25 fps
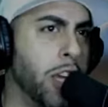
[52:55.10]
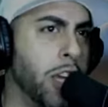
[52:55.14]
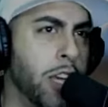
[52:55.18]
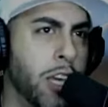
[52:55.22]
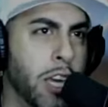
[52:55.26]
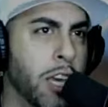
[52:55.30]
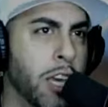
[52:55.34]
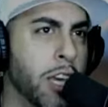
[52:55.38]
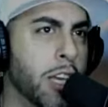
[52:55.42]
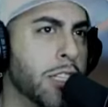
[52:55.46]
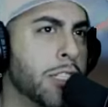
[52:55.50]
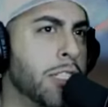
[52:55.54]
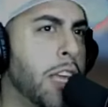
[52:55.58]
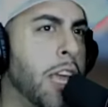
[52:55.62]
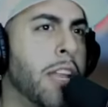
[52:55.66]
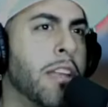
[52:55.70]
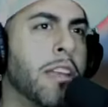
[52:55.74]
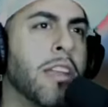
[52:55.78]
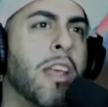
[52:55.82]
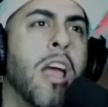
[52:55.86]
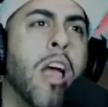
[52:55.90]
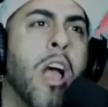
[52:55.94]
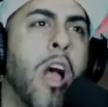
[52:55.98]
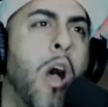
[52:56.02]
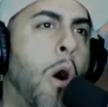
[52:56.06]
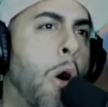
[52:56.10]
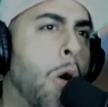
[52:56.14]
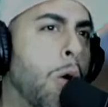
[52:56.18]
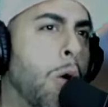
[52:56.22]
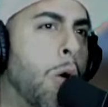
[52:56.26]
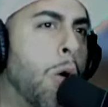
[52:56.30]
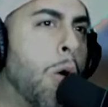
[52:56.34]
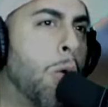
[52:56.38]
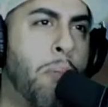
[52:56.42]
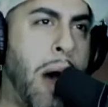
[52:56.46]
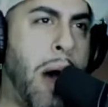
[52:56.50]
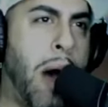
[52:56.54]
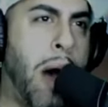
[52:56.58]
it and
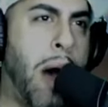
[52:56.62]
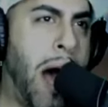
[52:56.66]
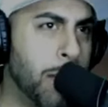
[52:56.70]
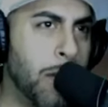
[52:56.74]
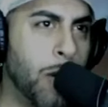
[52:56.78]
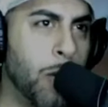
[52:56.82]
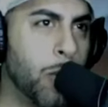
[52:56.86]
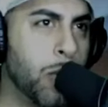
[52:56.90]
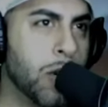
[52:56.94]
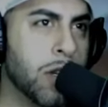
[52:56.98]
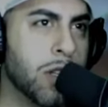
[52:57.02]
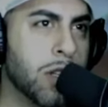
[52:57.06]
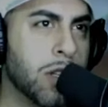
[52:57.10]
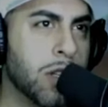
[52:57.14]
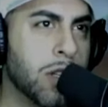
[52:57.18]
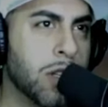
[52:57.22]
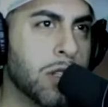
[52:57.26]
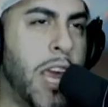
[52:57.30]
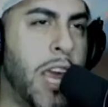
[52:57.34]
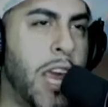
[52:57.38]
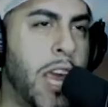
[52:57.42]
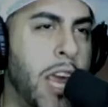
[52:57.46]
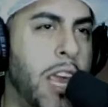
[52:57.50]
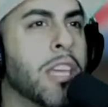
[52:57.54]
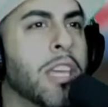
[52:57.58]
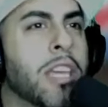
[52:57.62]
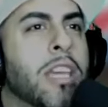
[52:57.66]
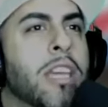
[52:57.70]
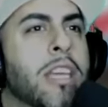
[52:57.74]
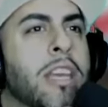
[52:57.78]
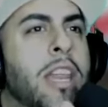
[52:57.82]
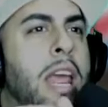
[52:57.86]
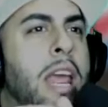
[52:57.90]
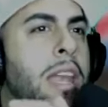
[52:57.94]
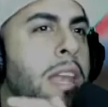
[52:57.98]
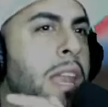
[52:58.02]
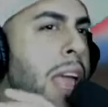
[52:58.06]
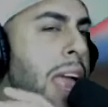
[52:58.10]
Obama will take it
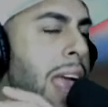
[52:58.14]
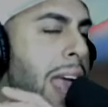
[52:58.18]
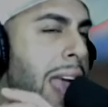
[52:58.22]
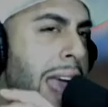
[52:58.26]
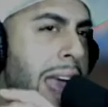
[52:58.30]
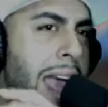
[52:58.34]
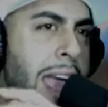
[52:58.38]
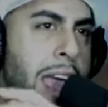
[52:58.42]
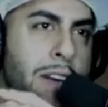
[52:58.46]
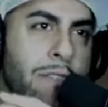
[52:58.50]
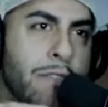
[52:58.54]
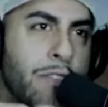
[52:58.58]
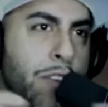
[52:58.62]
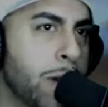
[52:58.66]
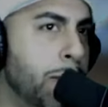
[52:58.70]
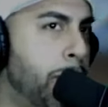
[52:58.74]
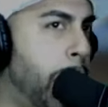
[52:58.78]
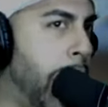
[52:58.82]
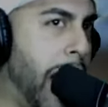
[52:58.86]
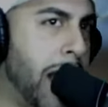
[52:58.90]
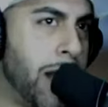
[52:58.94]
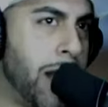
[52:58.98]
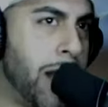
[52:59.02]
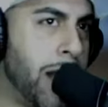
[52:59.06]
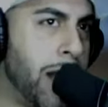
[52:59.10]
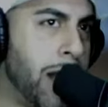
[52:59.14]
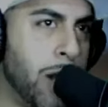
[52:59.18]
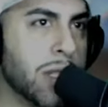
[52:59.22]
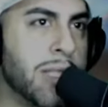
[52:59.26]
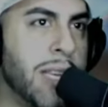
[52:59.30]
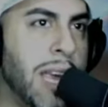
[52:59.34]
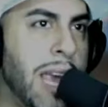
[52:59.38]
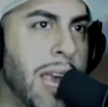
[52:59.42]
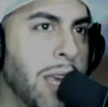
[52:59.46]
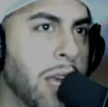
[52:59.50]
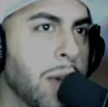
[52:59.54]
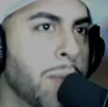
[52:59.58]
and everybody will take it